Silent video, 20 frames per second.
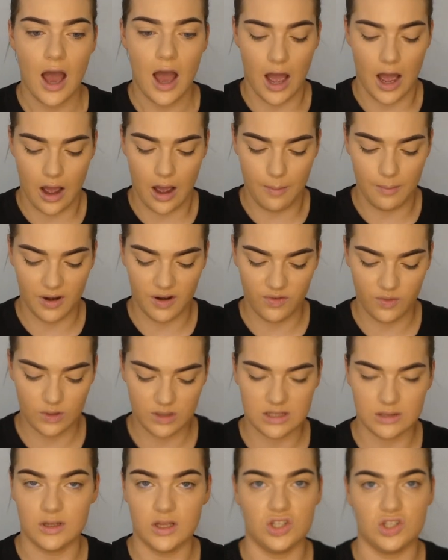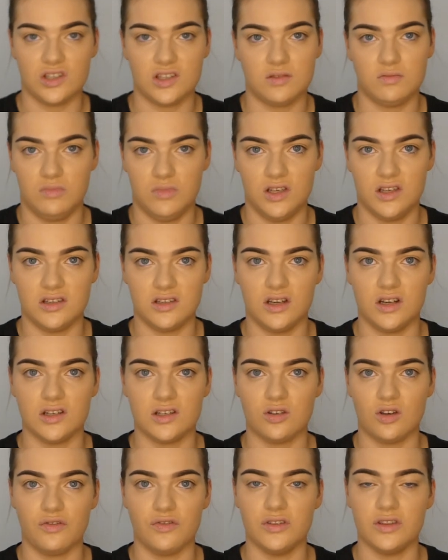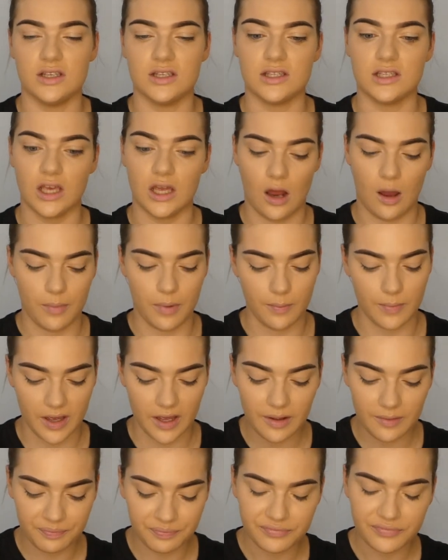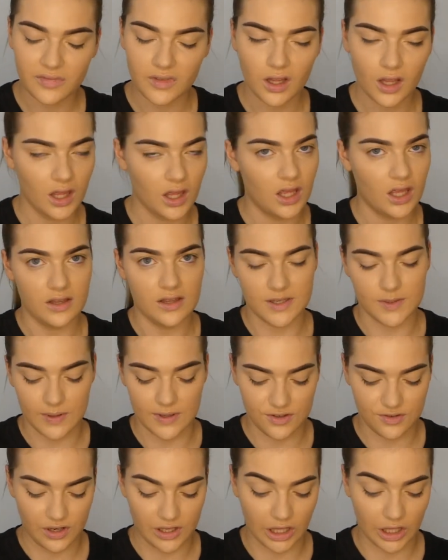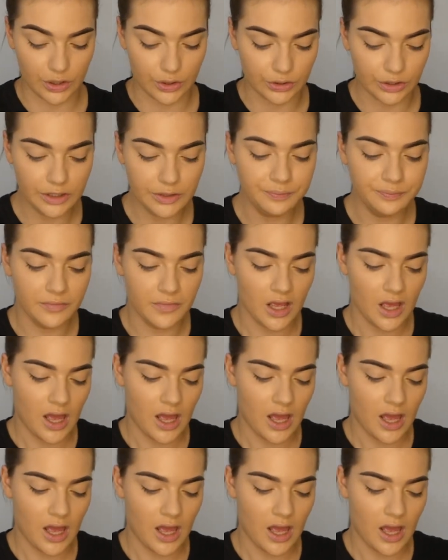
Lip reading: but if you want something that just is going to soften the skin up a bit, this one's really good.